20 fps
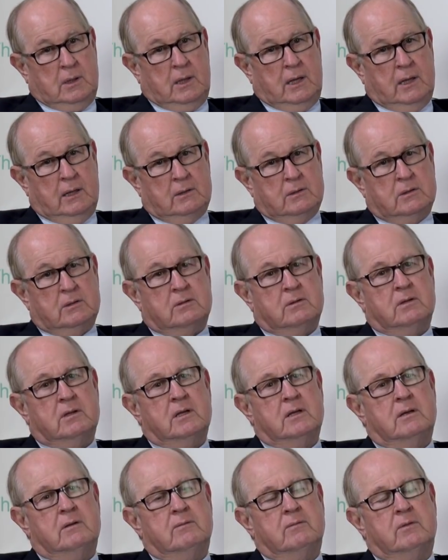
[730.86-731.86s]
and to
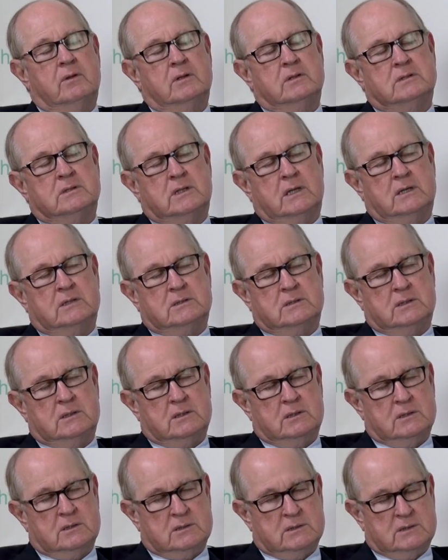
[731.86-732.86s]
think of this as
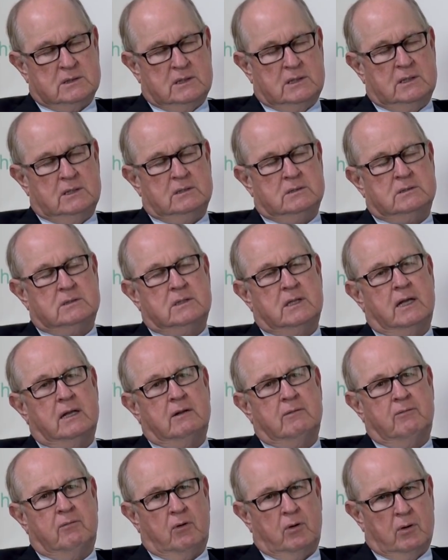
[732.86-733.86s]
a disease
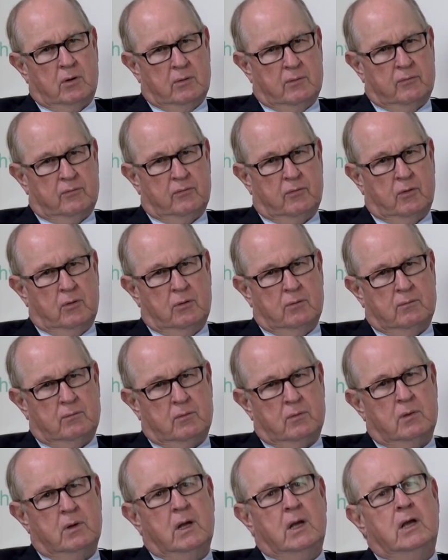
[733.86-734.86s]
that evolves
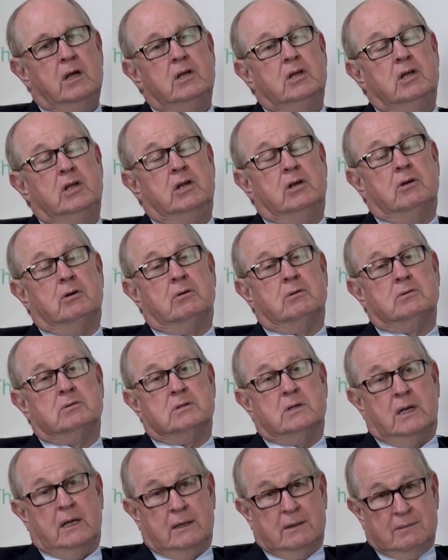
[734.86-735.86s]
over
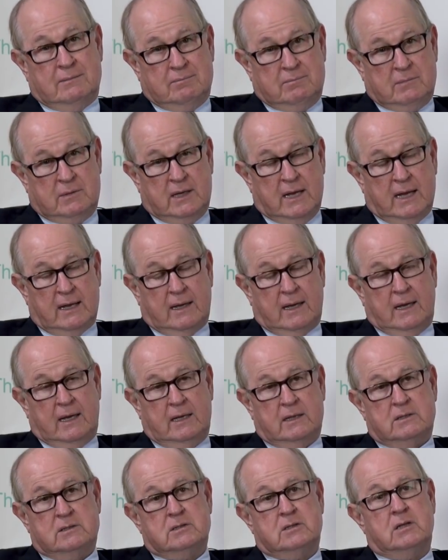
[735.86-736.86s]
years and
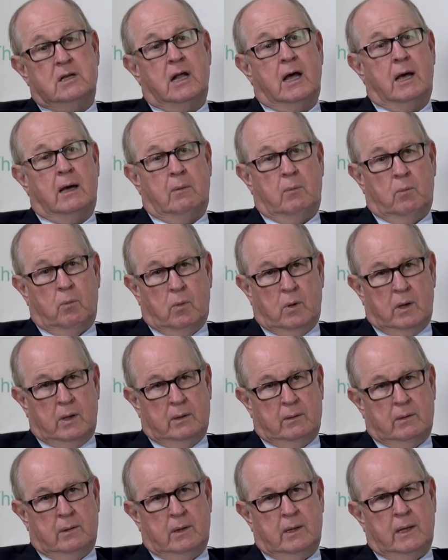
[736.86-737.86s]
decades, not
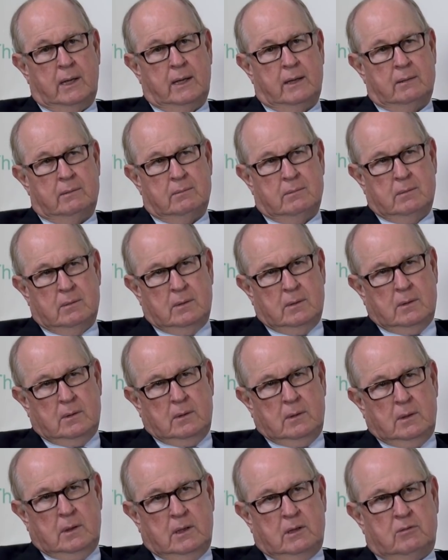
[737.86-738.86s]
one that
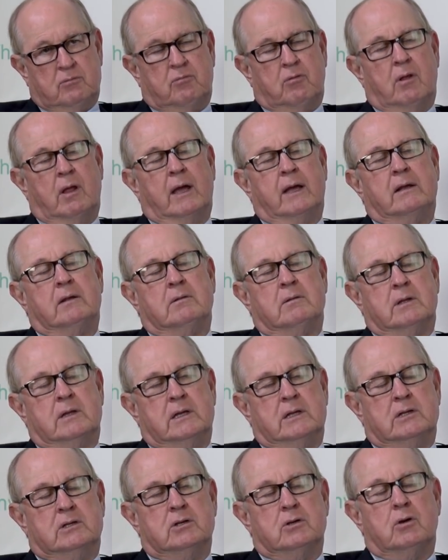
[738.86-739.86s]
is
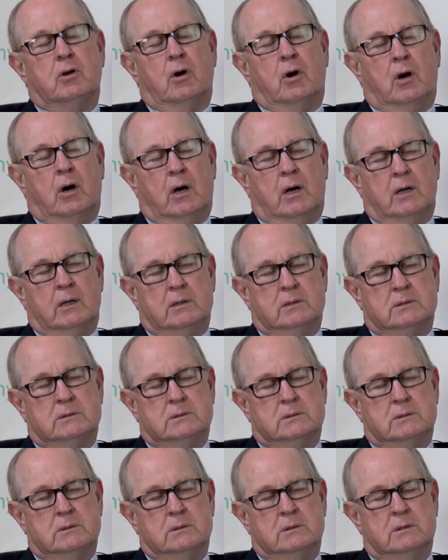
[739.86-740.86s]
likely to
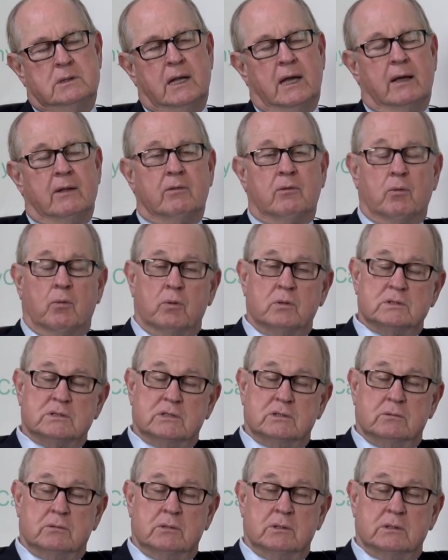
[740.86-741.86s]
cause death or
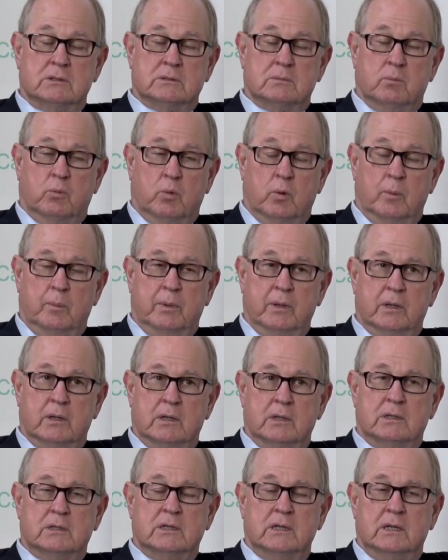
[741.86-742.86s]
serious
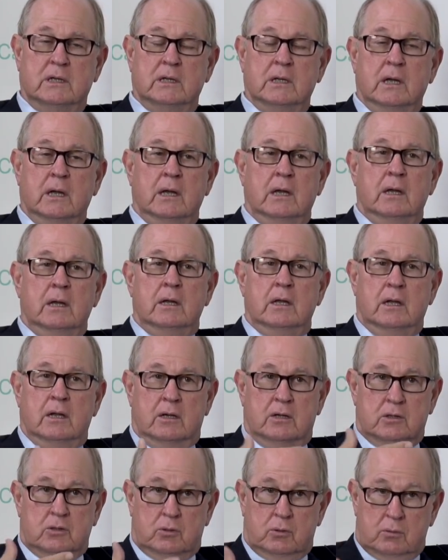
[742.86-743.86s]
morbidity
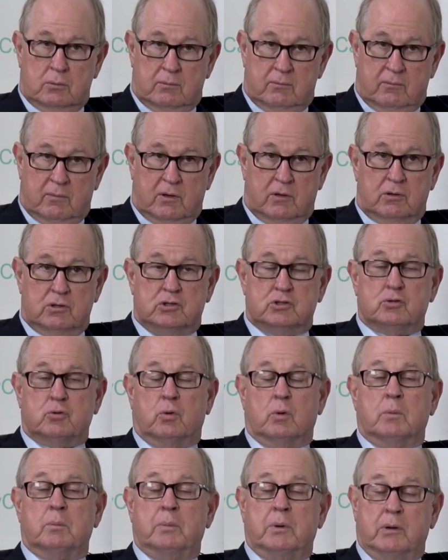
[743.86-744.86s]
in a very
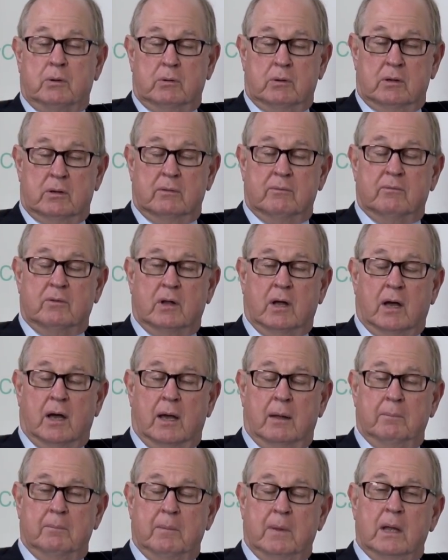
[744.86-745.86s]
short period of
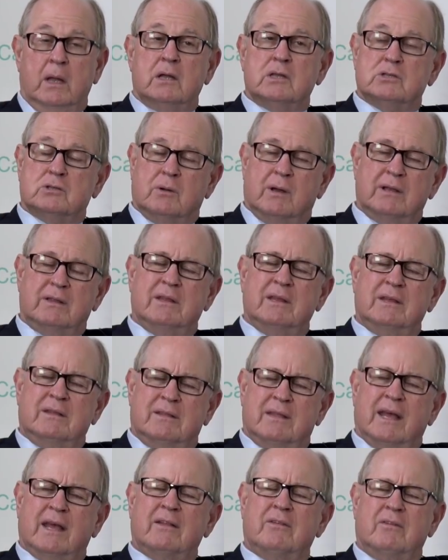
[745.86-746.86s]
time. So I think
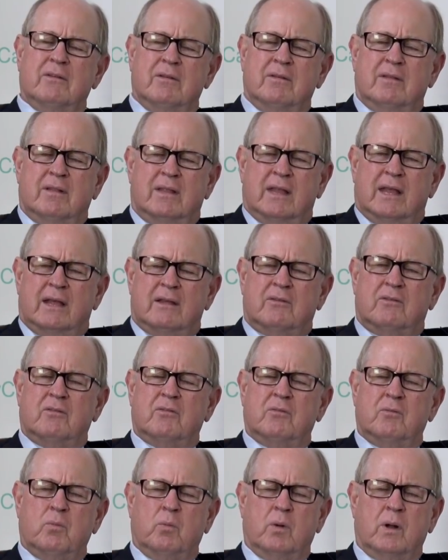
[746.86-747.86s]

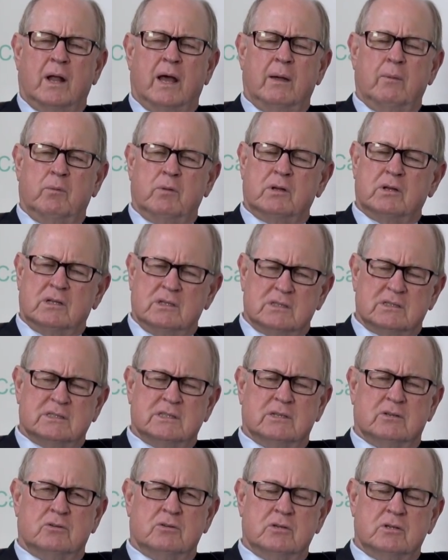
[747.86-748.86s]
that's what I would
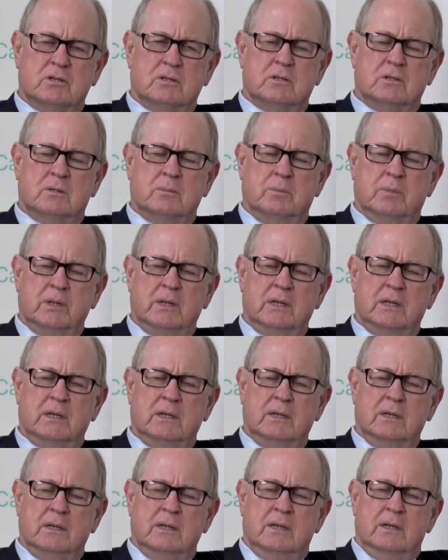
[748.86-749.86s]
consider to
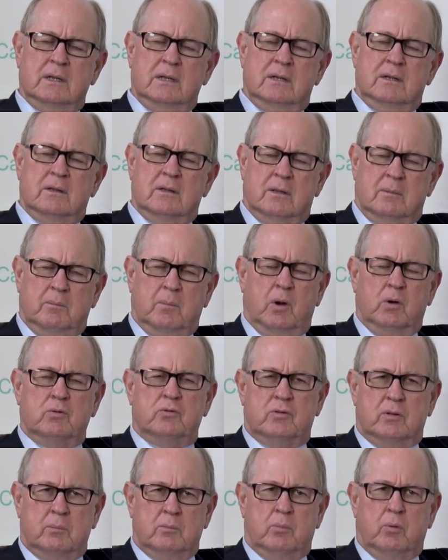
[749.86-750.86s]
be the
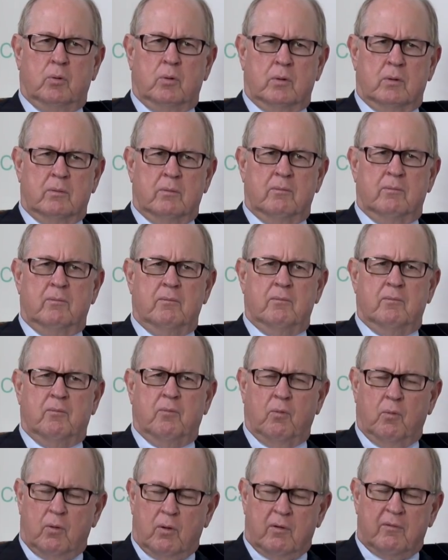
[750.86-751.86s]
most important
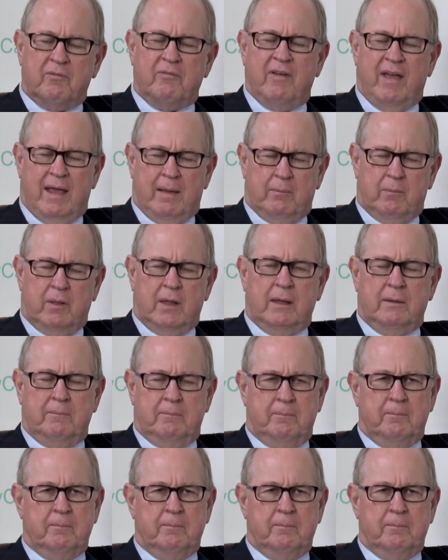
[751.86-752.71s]
for a family.